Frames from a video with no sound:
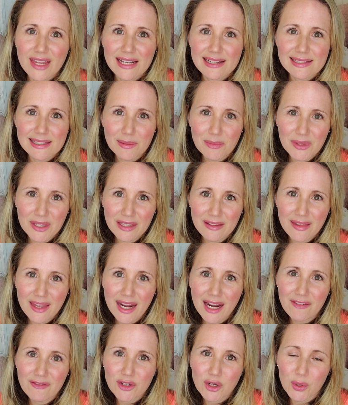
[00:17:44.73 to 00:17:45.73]
Something that
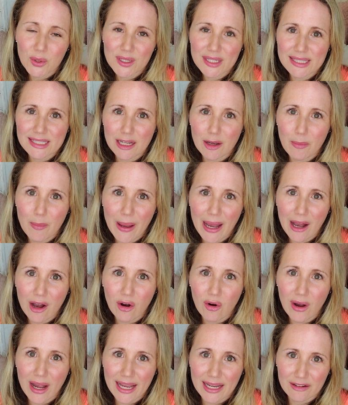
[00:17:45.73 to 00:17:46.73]
I've noticed
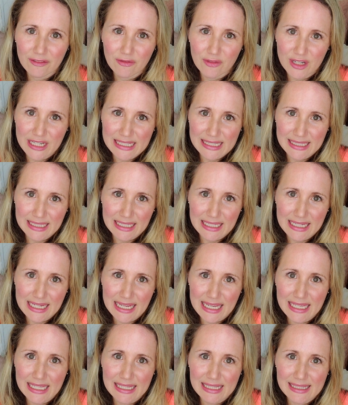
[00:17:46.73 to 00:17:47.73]
about egg freezing
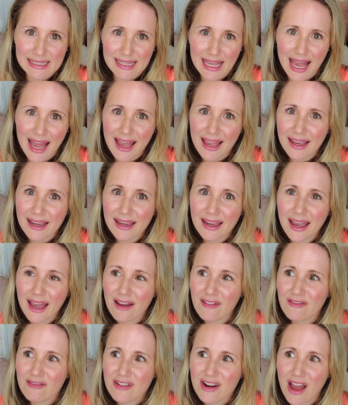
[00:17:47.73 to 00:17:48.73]
is I
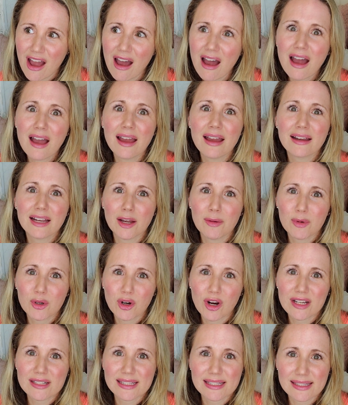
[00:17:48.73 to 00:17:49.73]
have not come
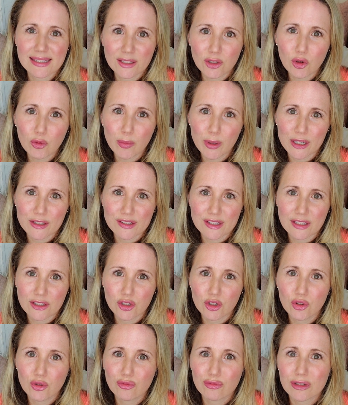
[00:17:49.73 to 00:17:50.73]
across a single person
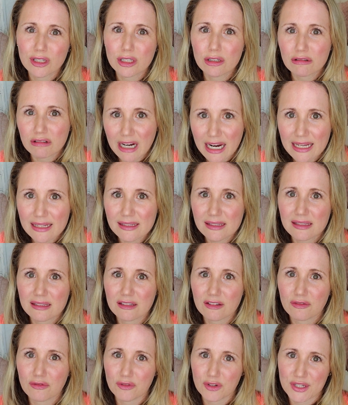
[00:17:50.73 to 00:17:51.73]
who regrets
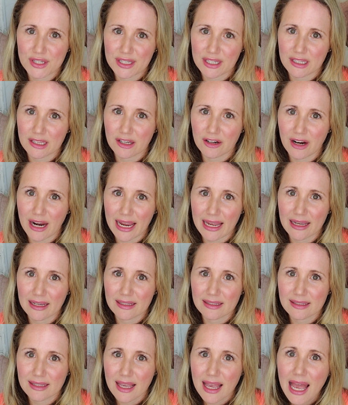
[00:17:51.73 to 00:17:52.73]
freezing their
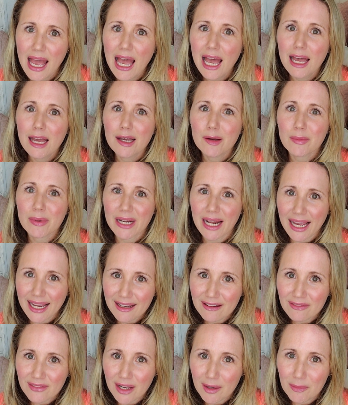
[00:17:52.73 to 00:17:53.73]
eggs, but I
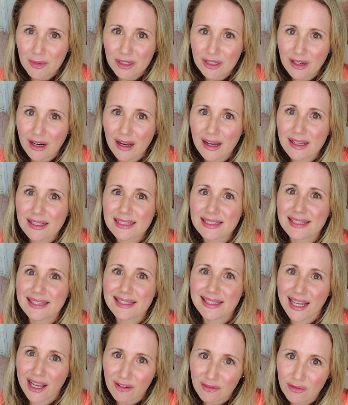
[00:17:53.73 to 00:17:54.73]
have come across
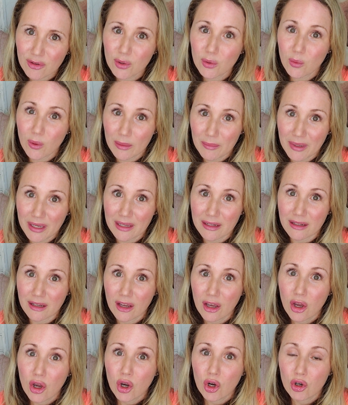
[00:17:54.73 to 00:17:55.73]
several women
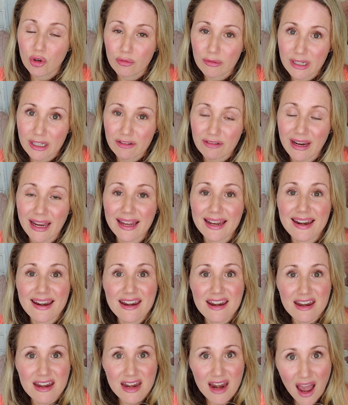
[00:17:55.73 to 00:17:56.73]
who regret
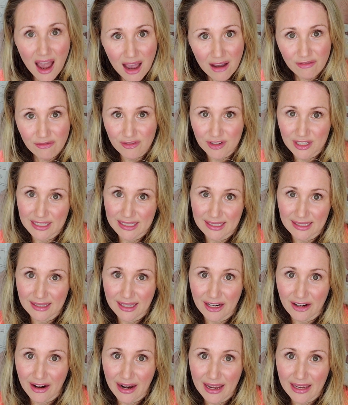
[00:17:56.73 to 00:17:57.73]
not freezing
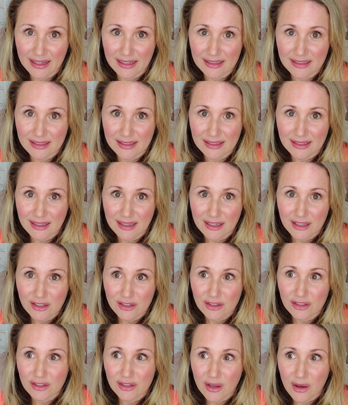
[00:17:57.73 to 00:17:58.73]
their eggs.
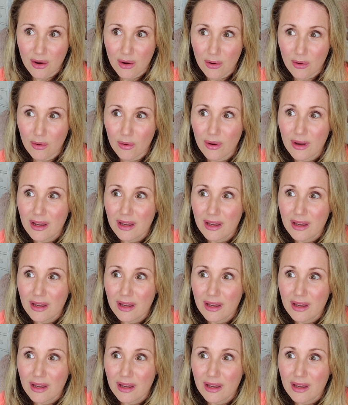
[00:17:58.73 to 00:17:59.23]
So